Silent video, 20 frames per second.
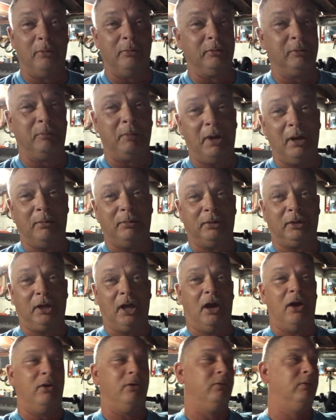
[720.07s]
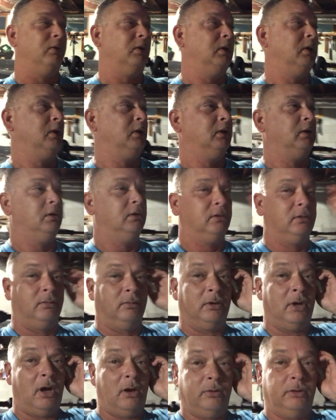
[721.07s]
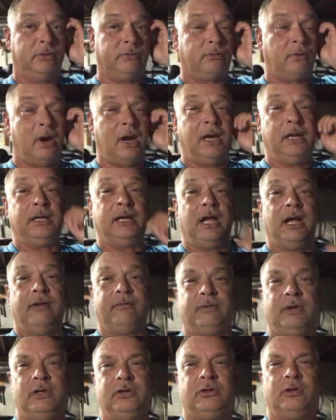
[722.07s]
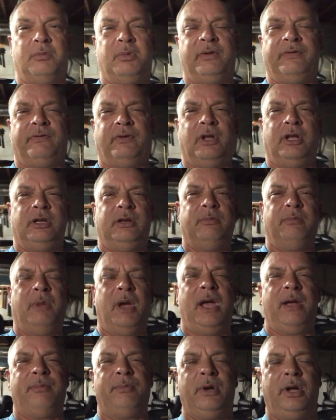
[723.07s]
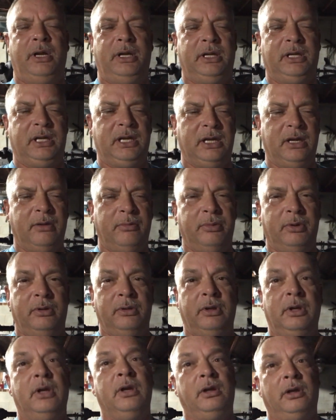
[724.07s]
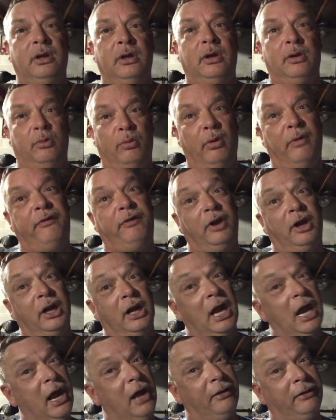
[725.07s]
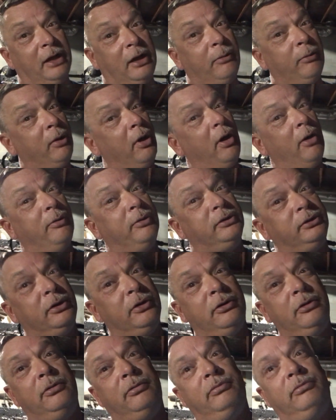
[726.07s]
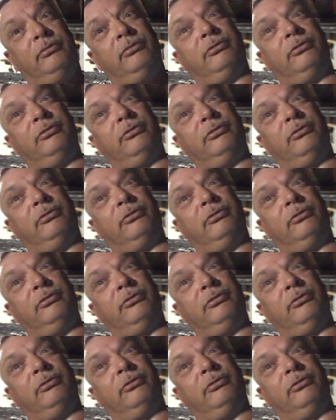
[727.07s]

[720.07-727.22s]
going to be able to go with all this rain now. Everything's going to be flooding back muddy again, but we'll figure it out like we always do.